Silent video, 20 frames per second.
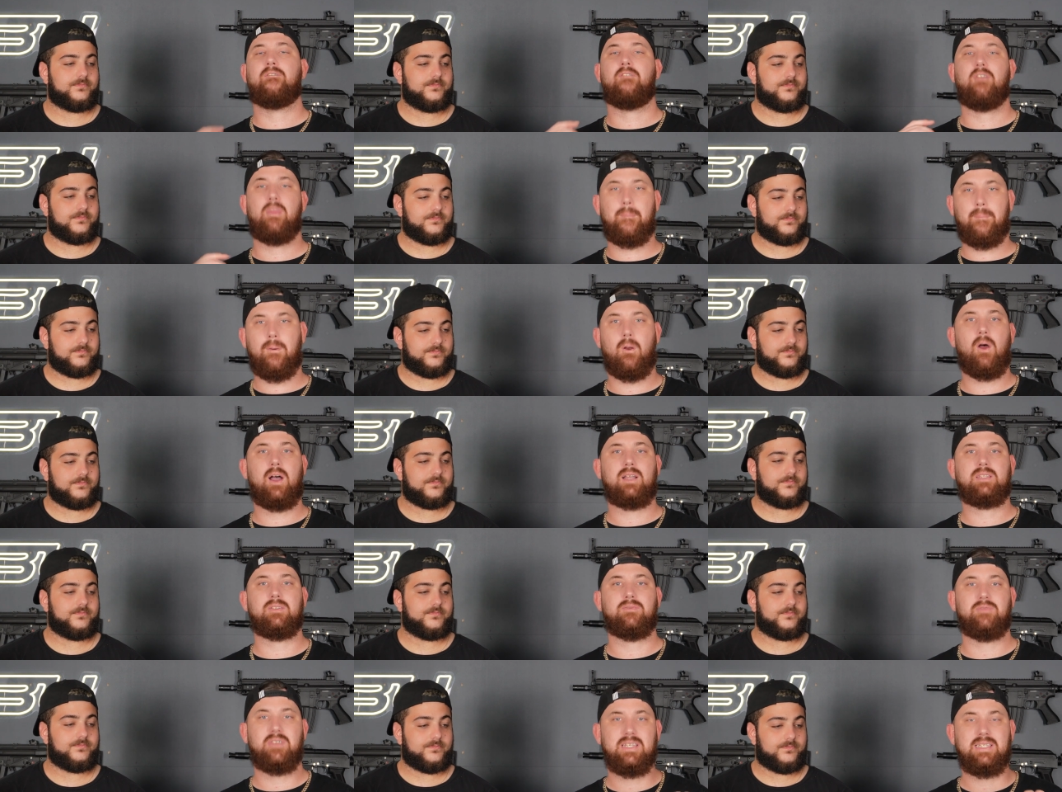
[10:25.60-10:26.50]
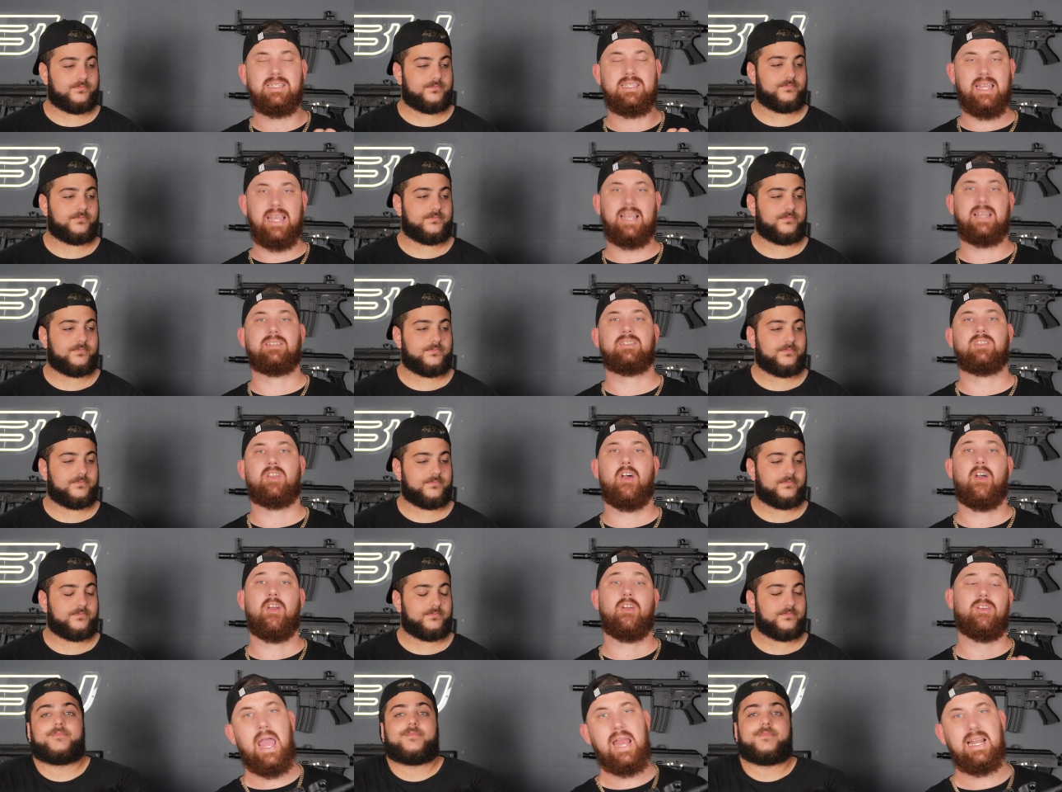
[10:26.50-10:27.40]
Speaker 1: for the price of this thing.
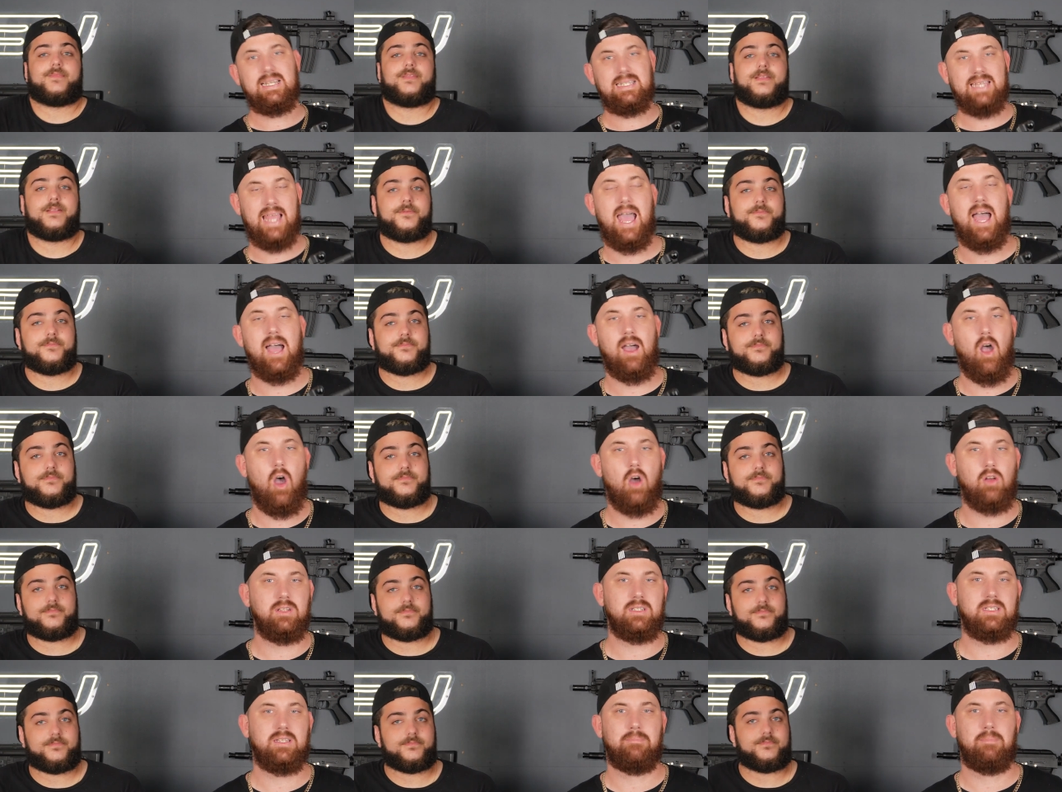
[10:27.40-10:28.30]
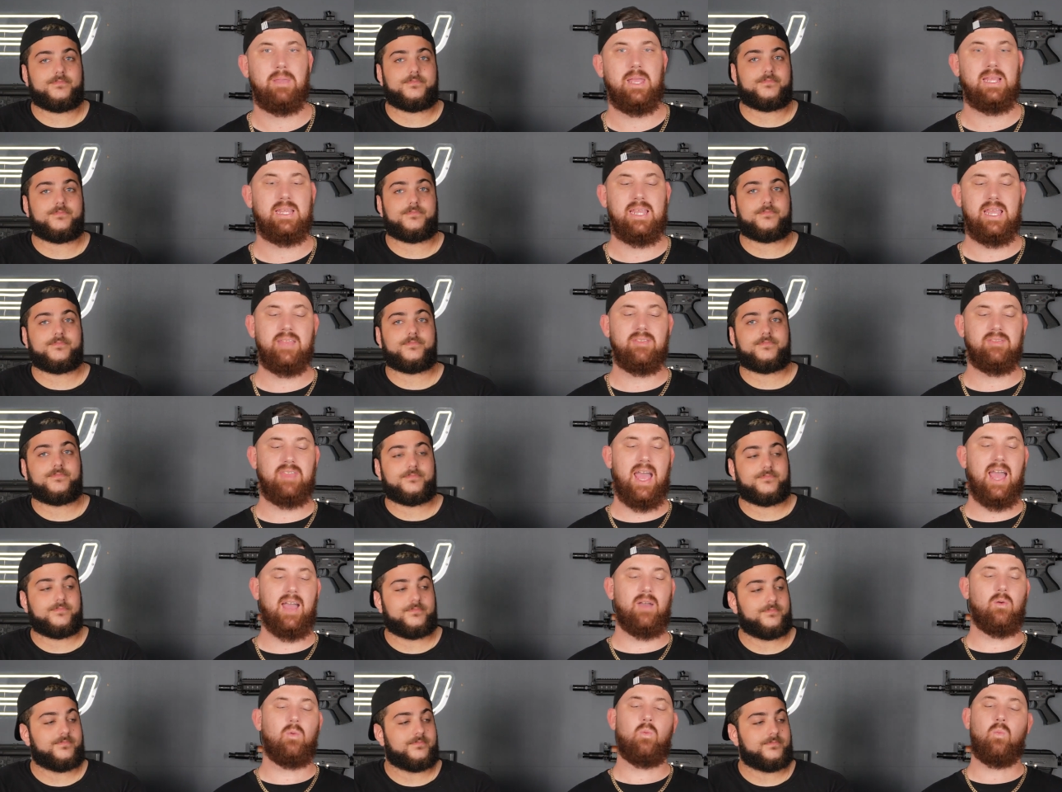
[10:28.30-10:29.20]
So it is our honest opinion
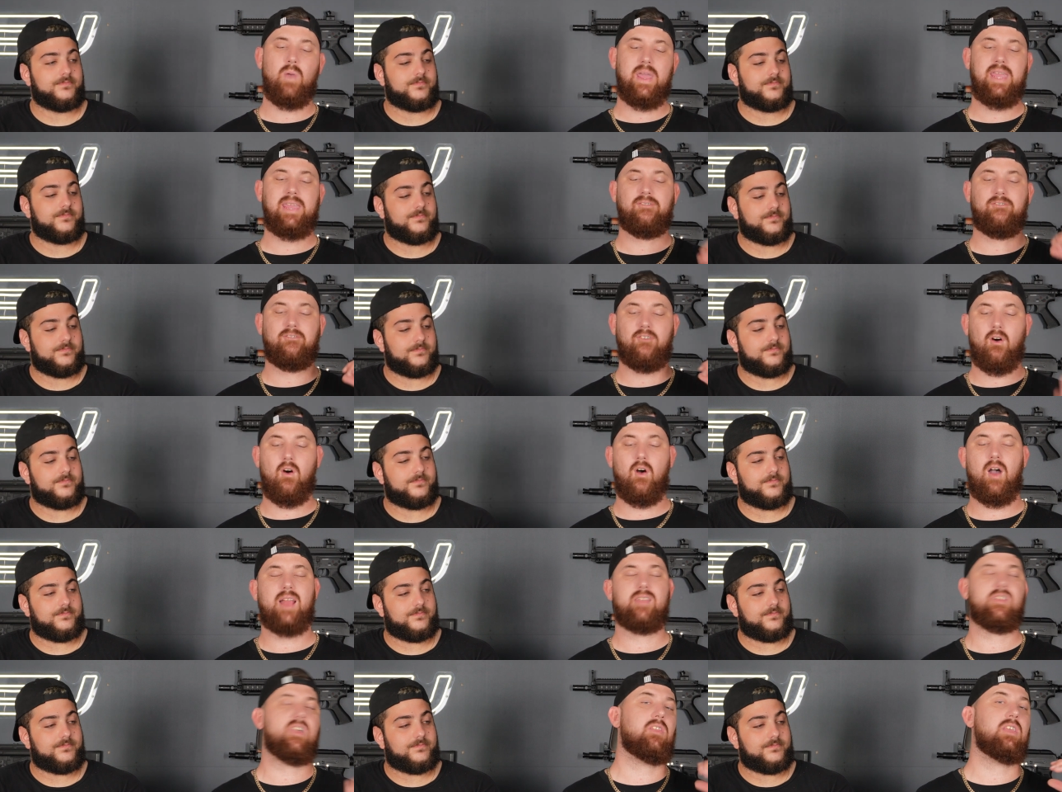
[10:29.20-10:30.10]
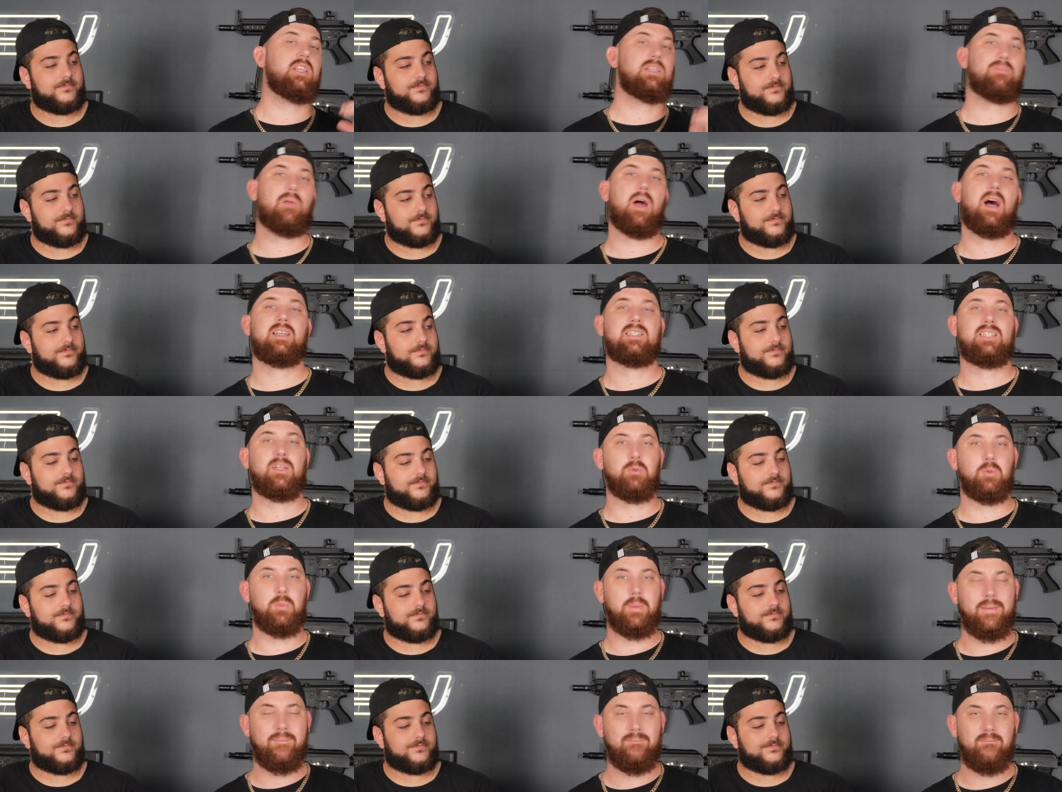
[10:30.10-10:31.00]
that we find that this blaster
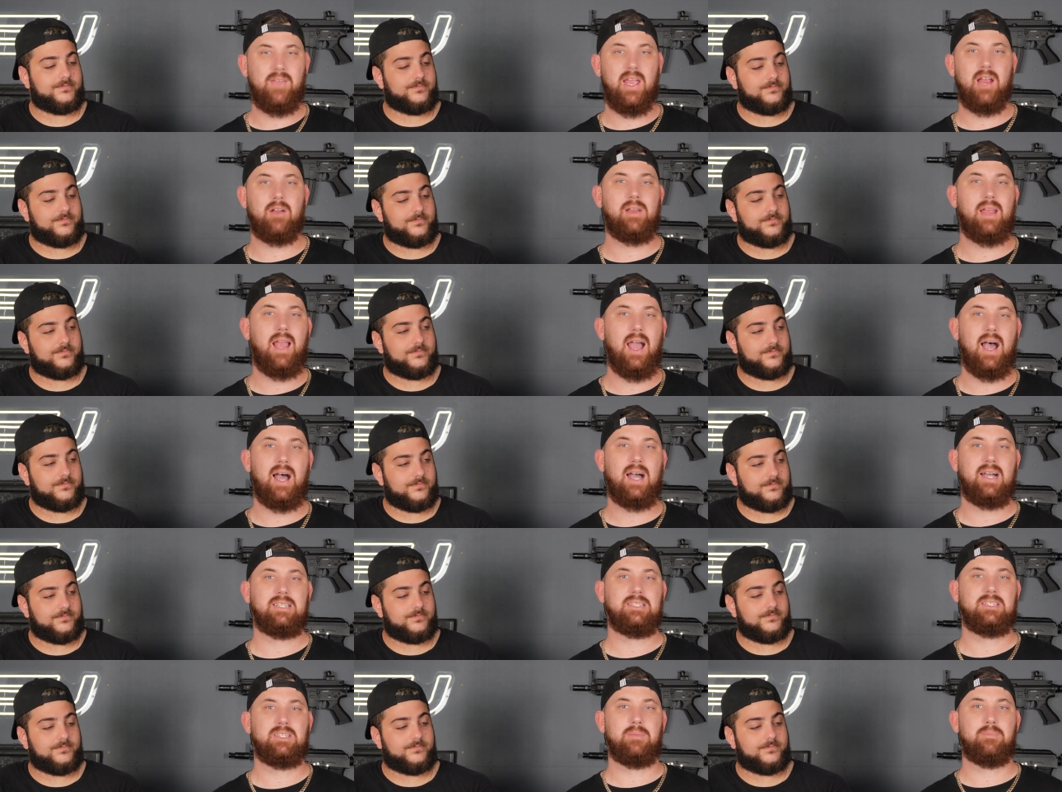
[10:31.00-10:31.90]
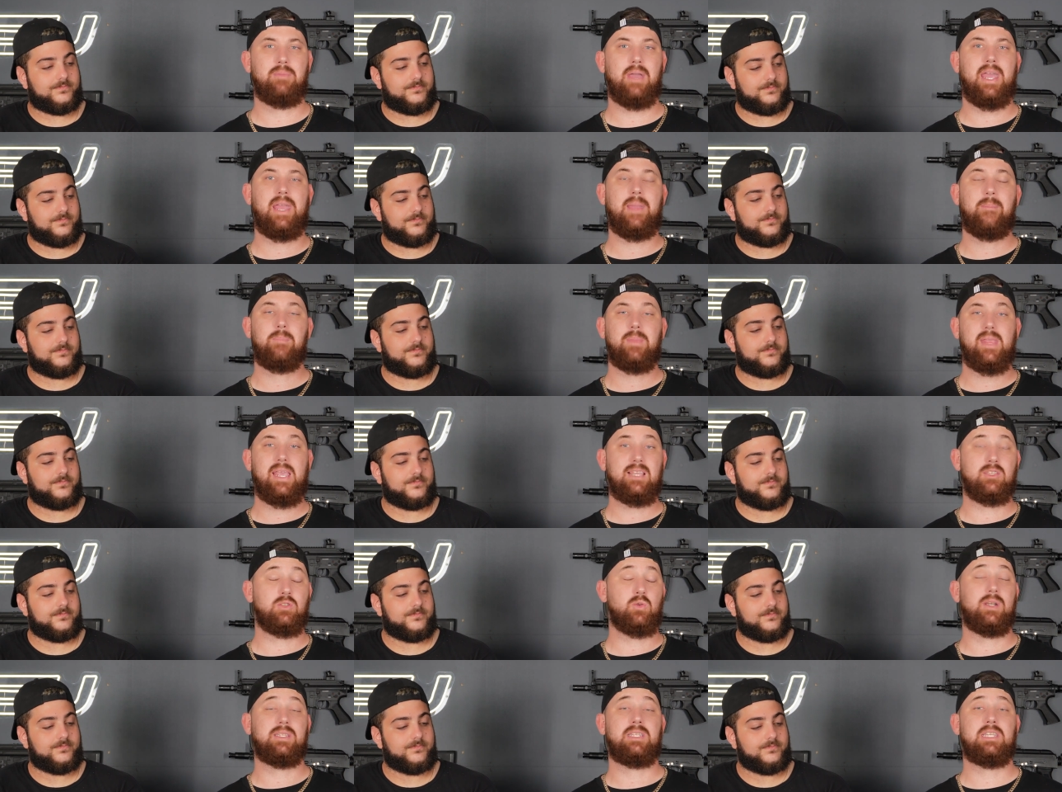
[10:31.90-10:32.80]
will be very hard to beat in
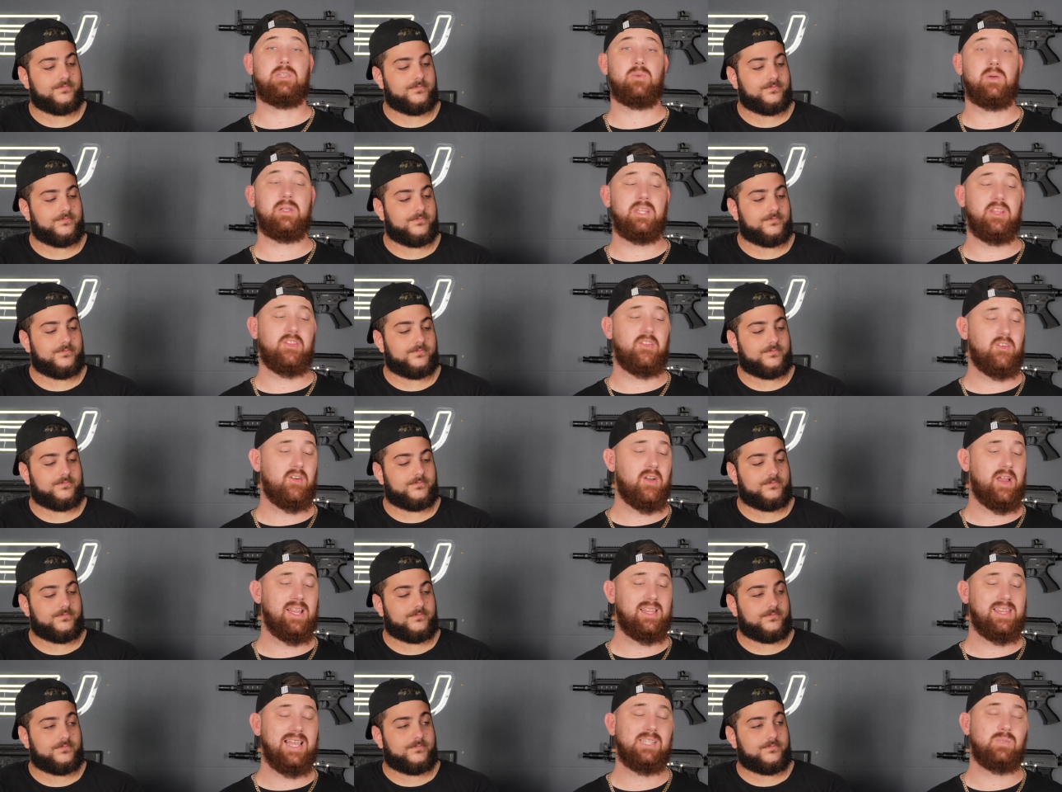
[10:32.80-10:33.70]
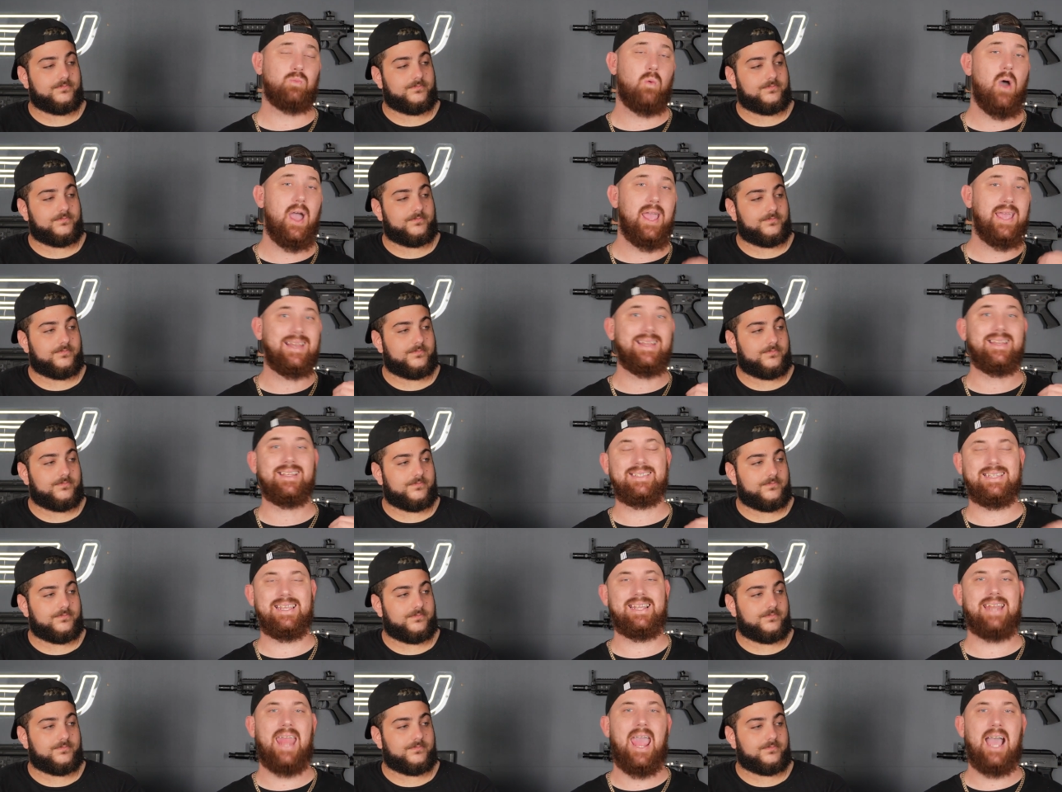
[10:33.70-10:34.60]
2023. That's why it
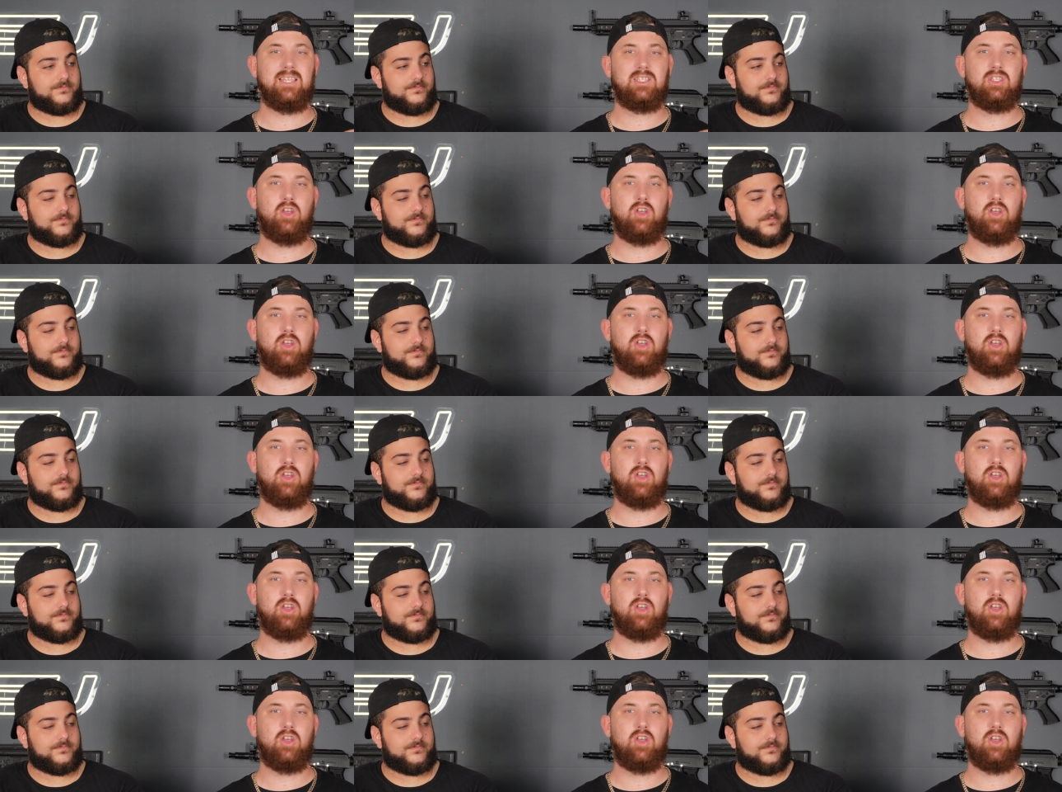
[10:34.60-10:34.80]
is in our